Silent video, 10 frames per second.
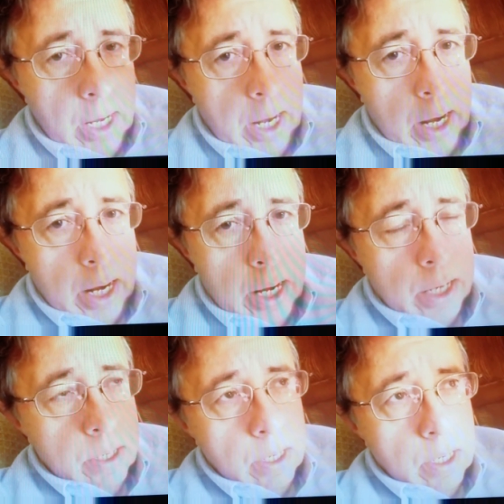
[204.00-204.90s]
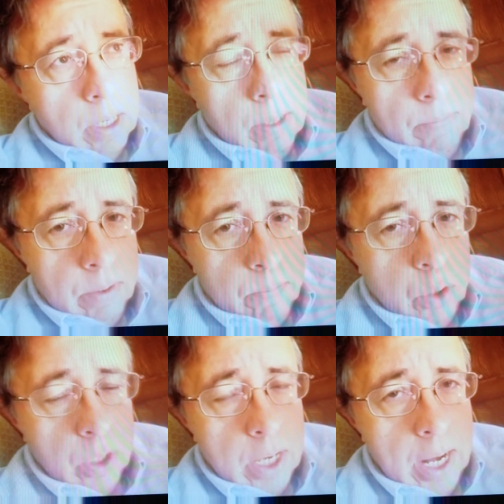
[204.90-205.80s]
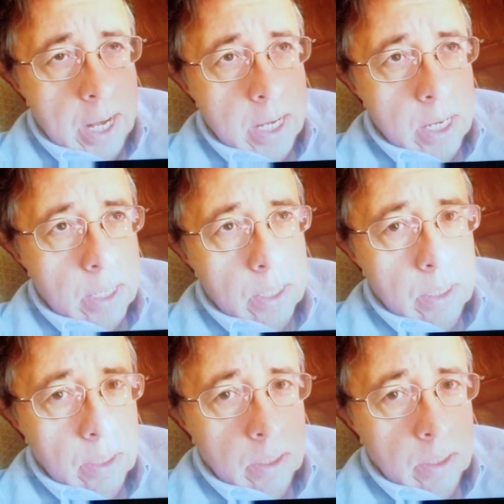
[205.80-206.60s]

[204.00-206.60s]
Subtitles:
and I'm going to put a